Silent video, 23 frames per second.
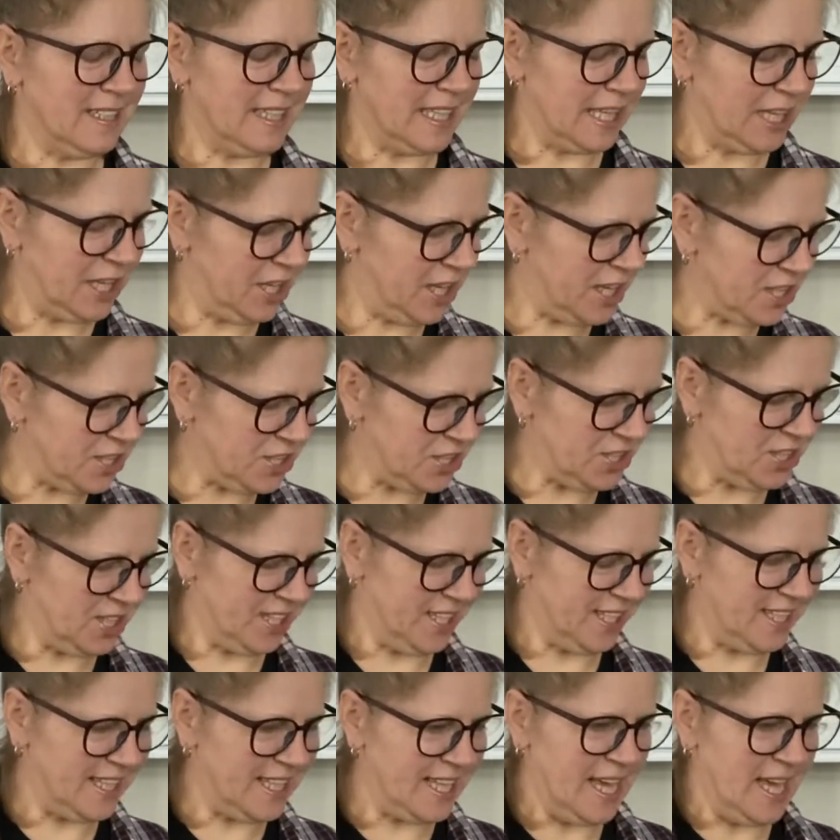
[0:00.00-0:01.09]

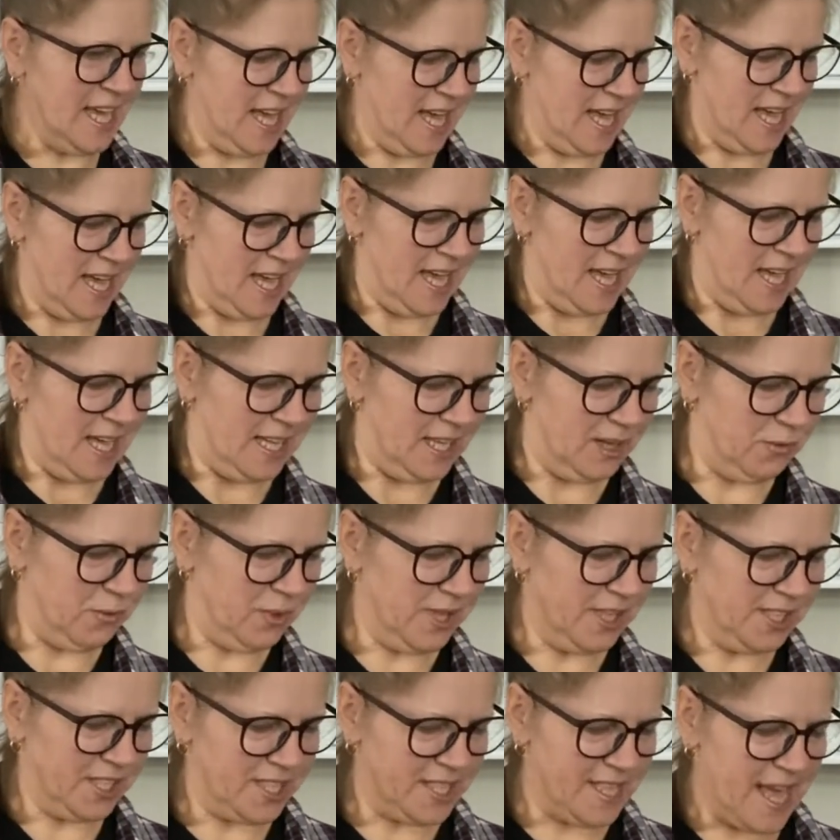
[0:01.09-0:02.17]
Kitchen,
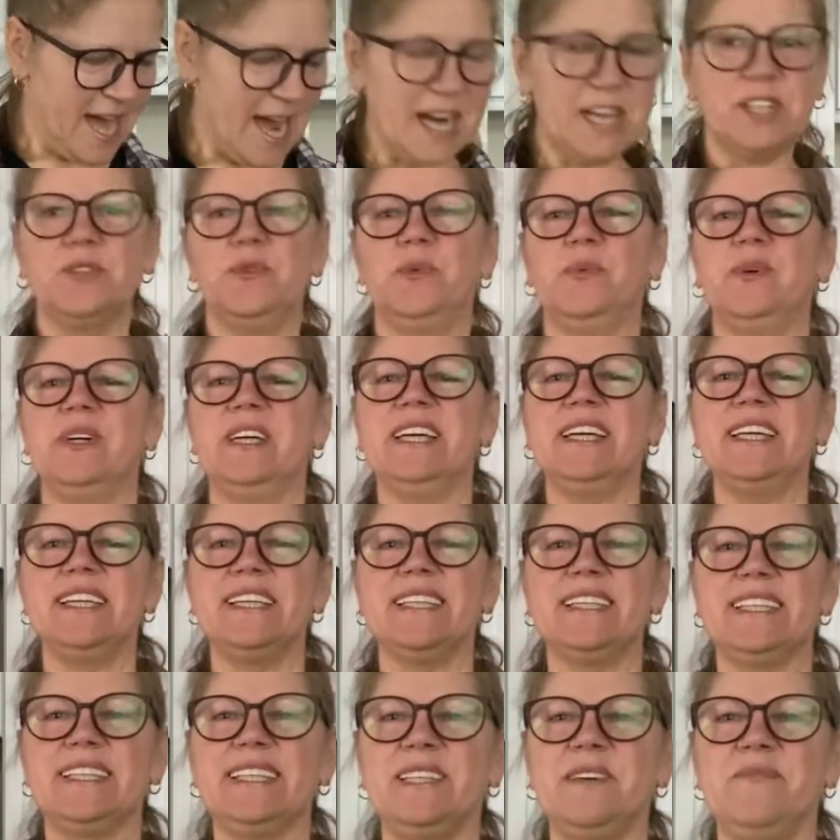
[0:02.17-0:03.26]
we'll start
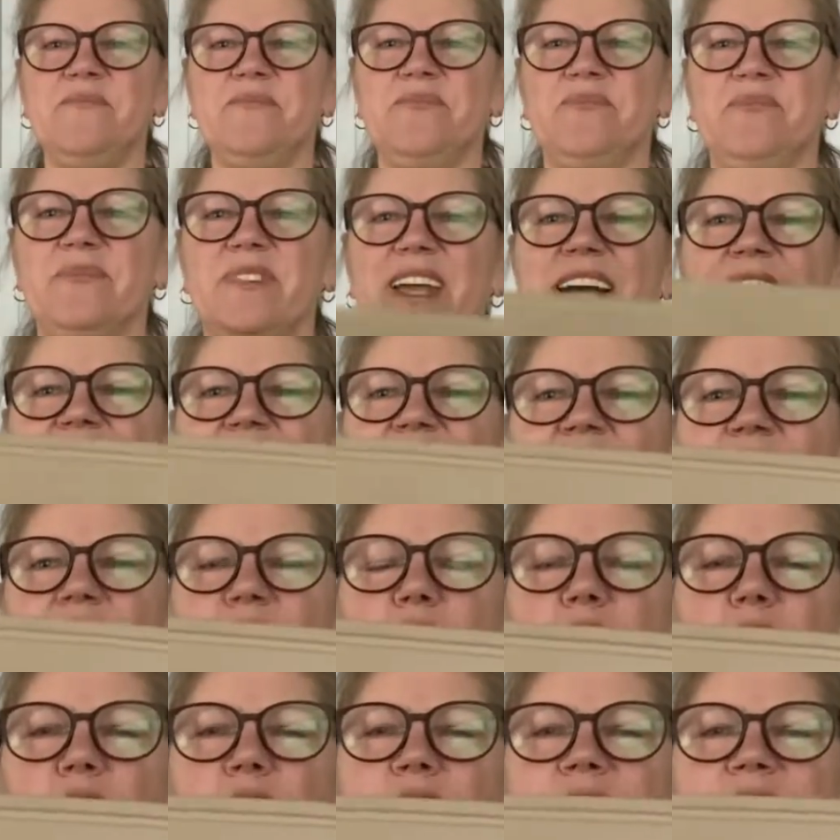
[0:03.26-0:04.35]
with cutting
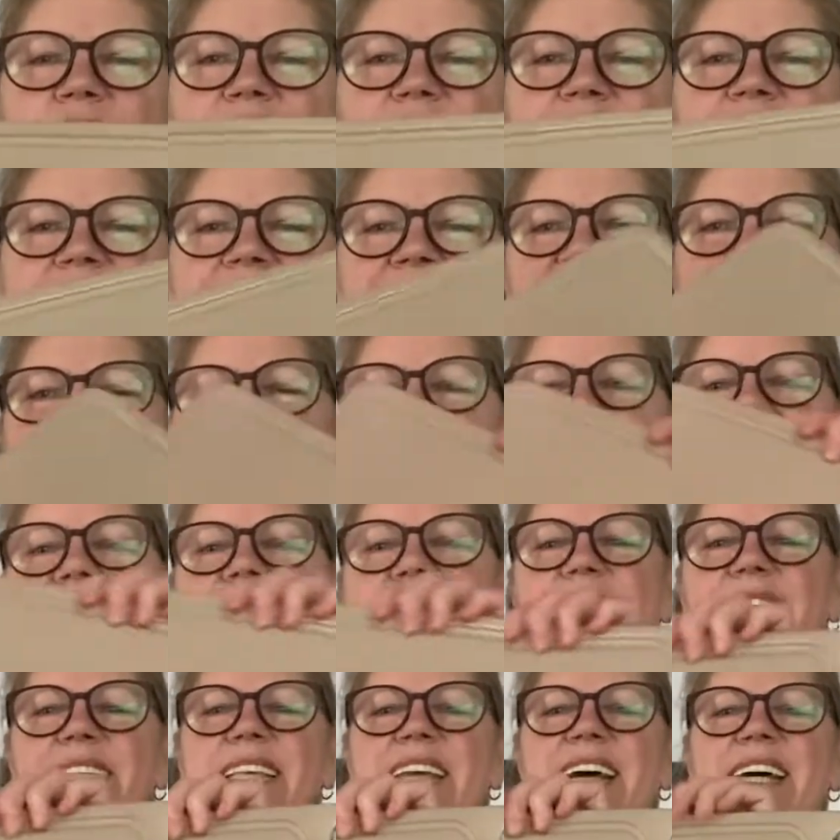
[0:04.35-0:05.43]
board.
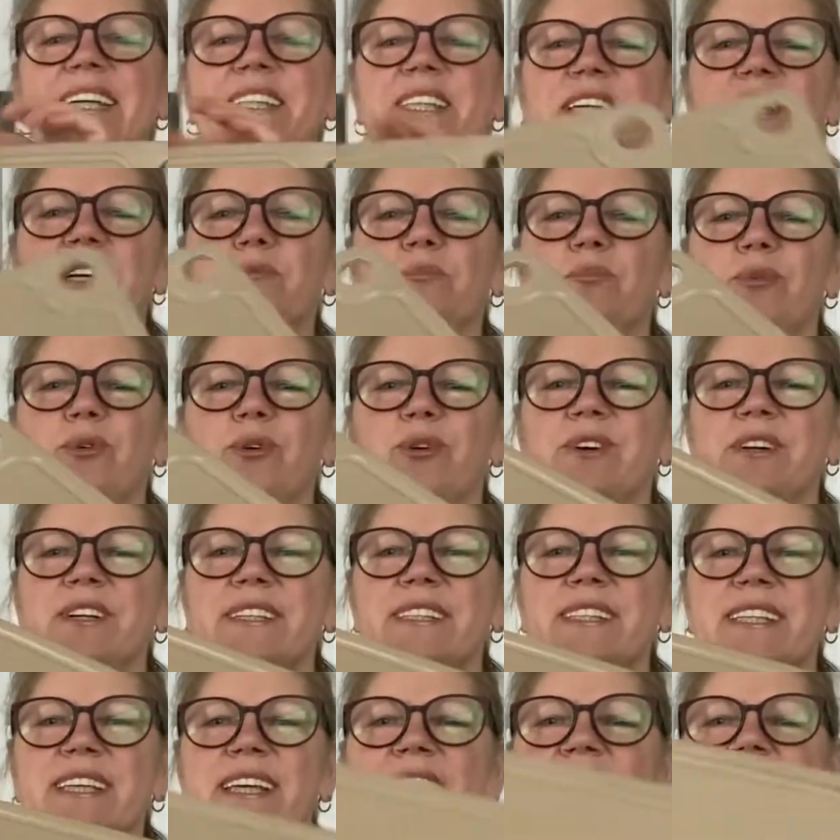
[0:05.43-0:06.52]
This cutting board,
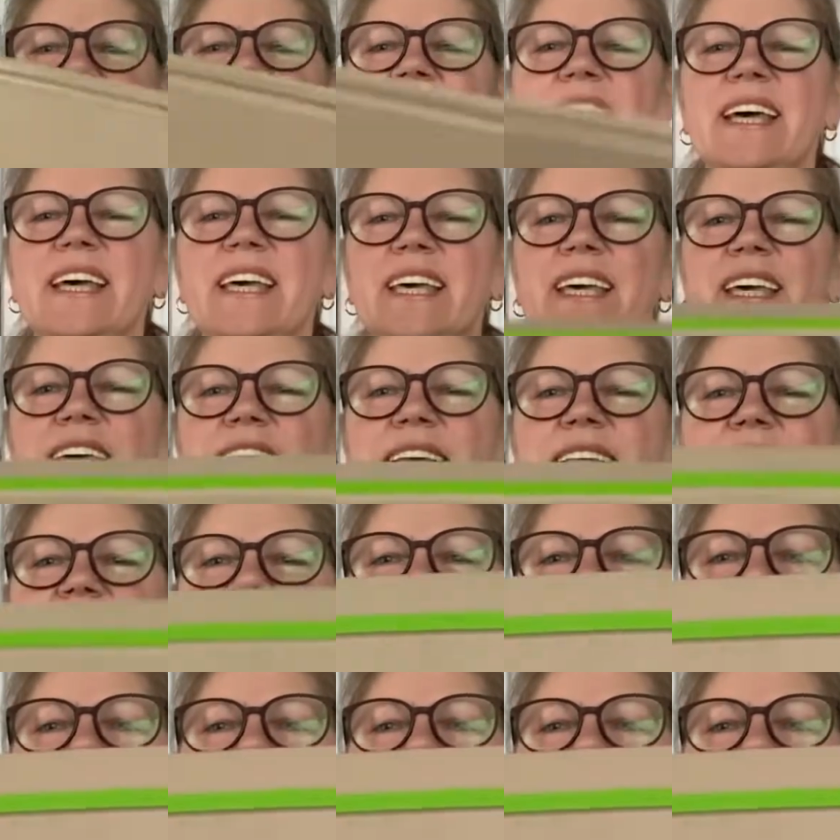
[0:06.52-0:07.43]
it's